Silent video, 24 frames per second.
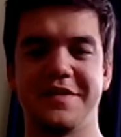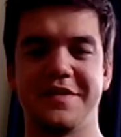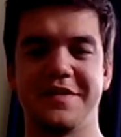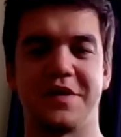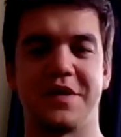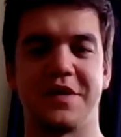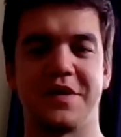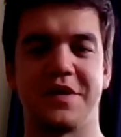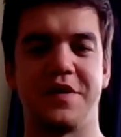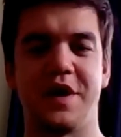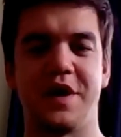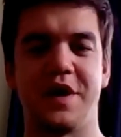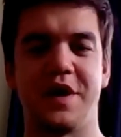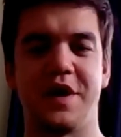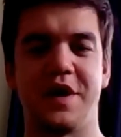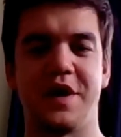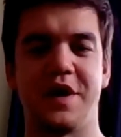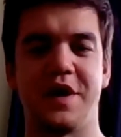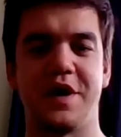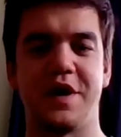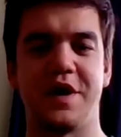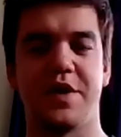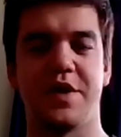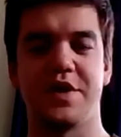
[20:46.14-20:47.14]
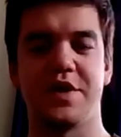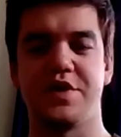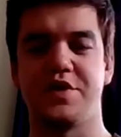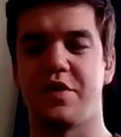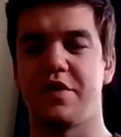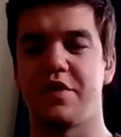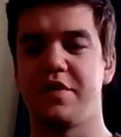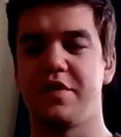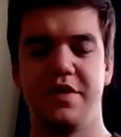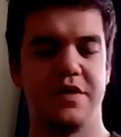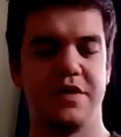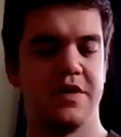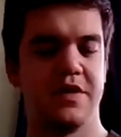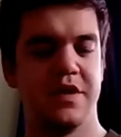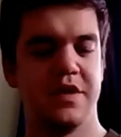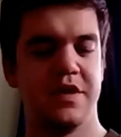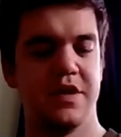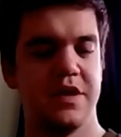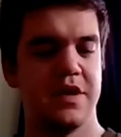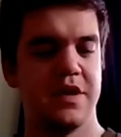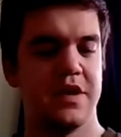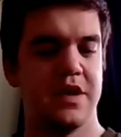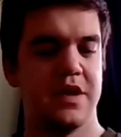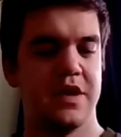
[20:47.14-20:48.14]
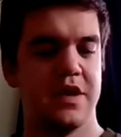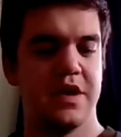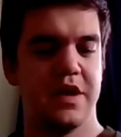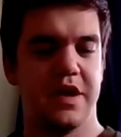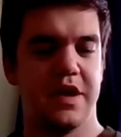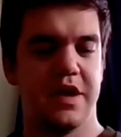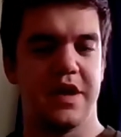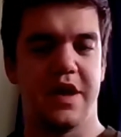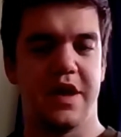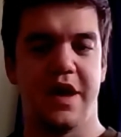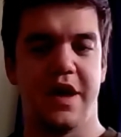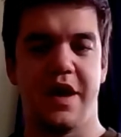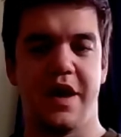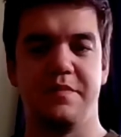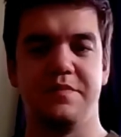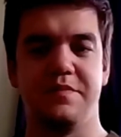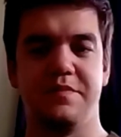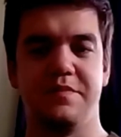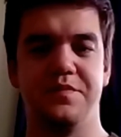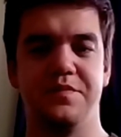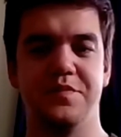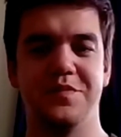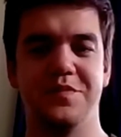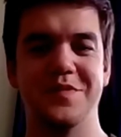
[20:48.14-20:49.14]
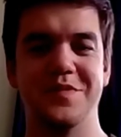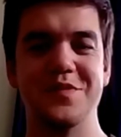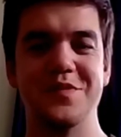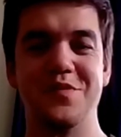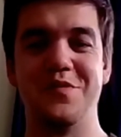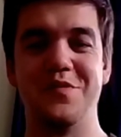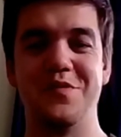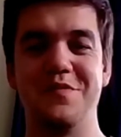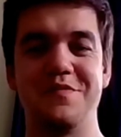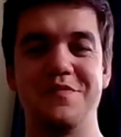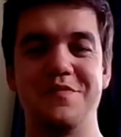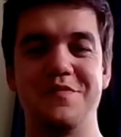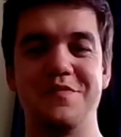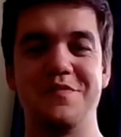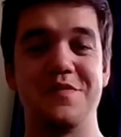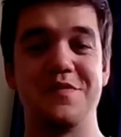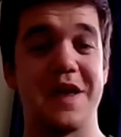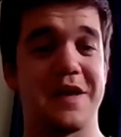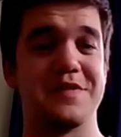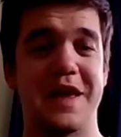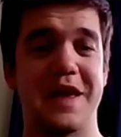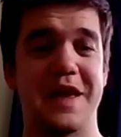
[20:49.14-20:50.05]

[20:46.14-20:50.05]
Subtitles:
Thank you very, very much, Jonathan. Well, yeah,